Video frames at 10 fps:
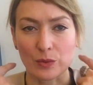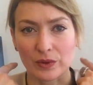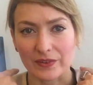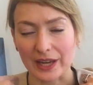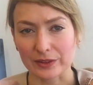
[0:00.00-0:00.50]

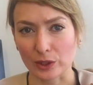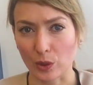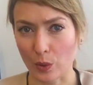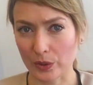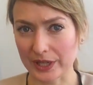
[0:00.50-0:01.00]
We've got the
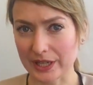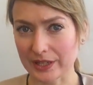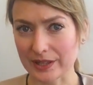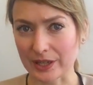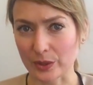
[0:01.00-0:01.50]

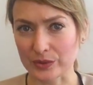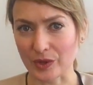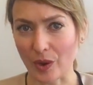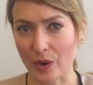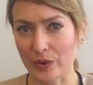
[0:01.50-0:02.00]
cording that goes
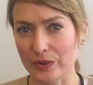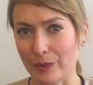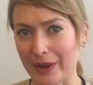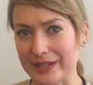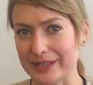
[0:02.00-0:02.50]
all
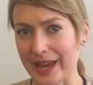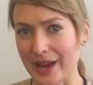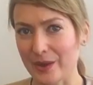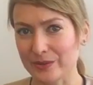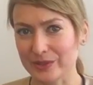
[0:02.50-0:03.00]
the way
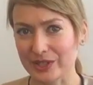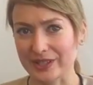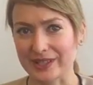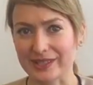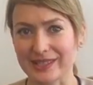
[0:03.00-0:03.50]
down to
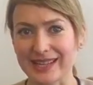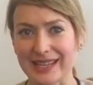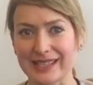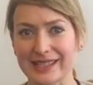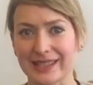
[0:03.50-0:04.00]
this
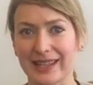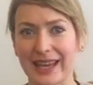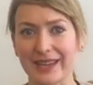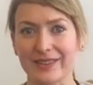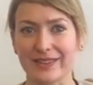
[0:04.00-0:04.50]
nice
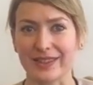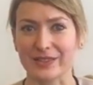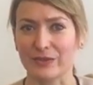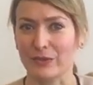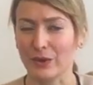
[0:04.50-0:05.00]
length
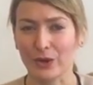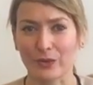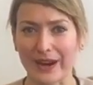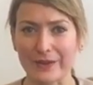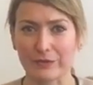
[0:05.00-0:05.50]
that's
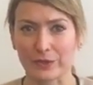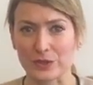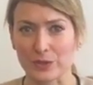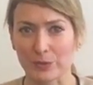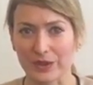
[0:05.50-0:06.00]
great for
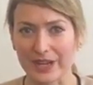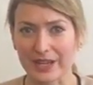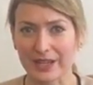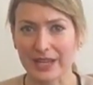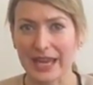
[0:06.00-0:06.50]

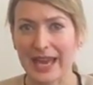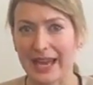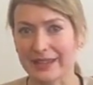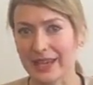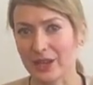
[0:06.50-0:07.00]
spring.
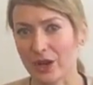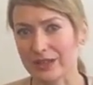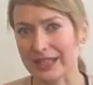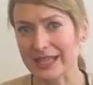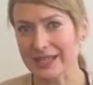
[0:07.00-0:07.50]
And then
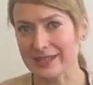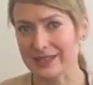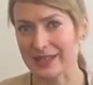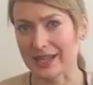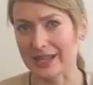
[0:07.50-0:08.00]
on the
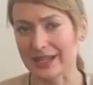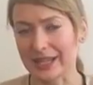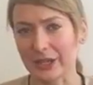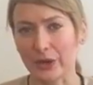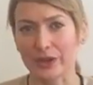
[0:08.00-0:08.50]
inside,
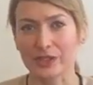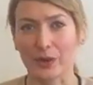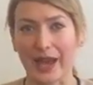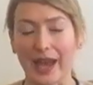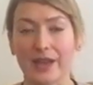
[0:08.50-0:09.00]
it also
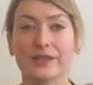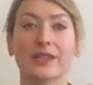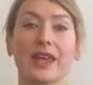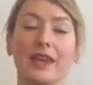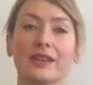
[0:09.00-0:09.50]
has
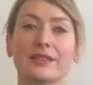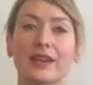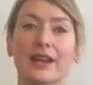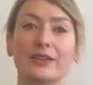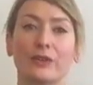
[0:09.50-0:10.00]
the
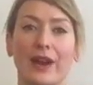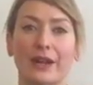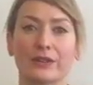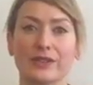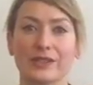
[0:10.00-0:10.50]
hand-dyed
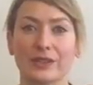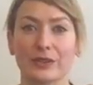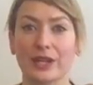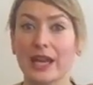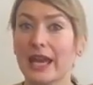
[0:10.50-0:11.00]
crackled silk